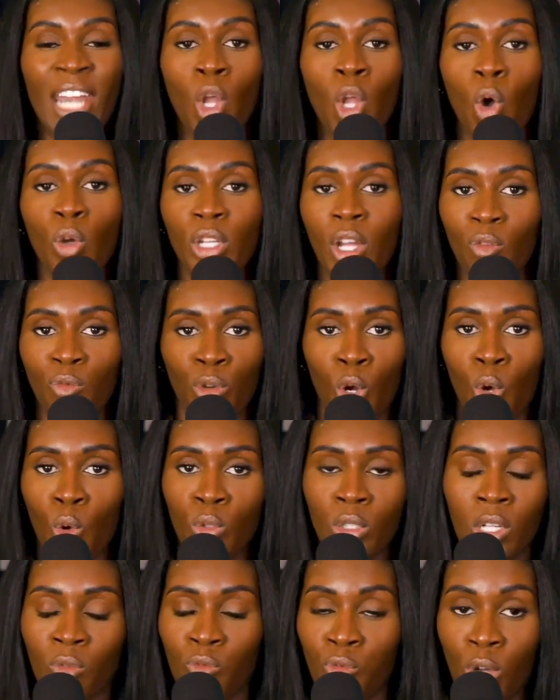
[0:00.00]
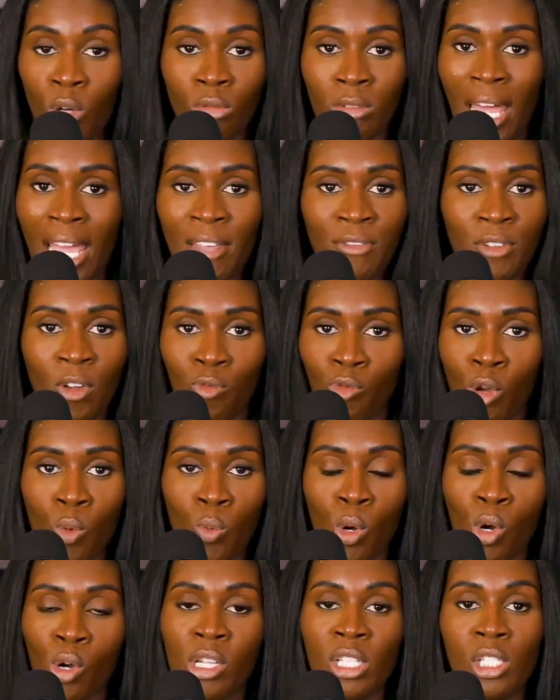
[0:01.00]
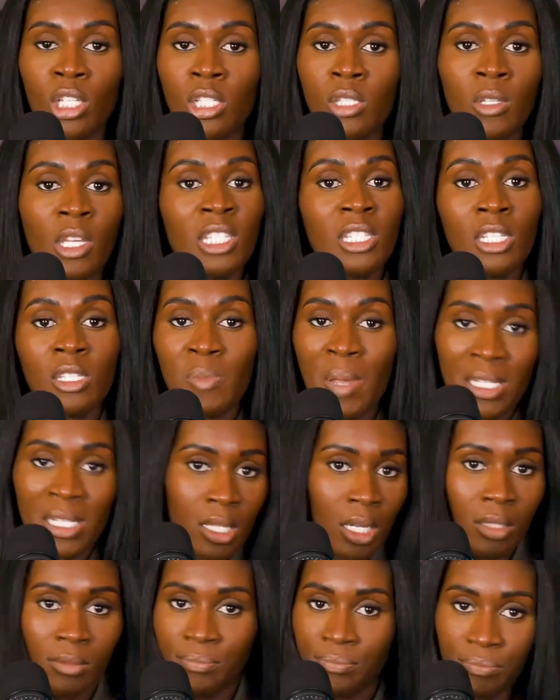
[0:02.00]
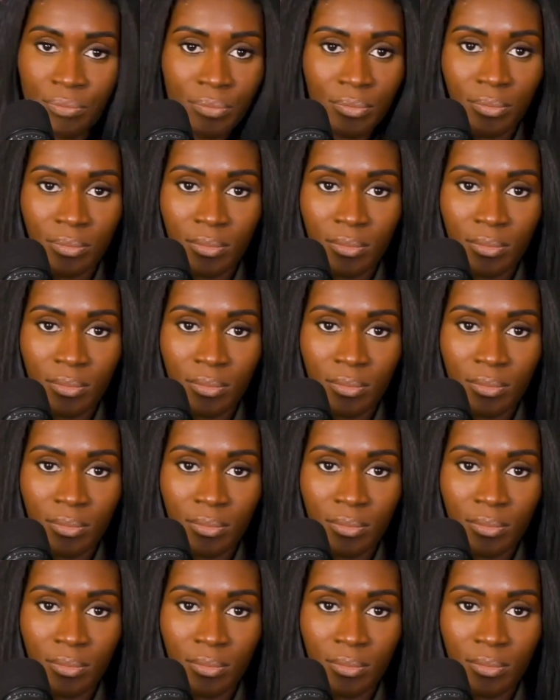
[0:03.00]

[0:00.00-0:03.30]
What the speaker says: know your real life, your real world is just messed up.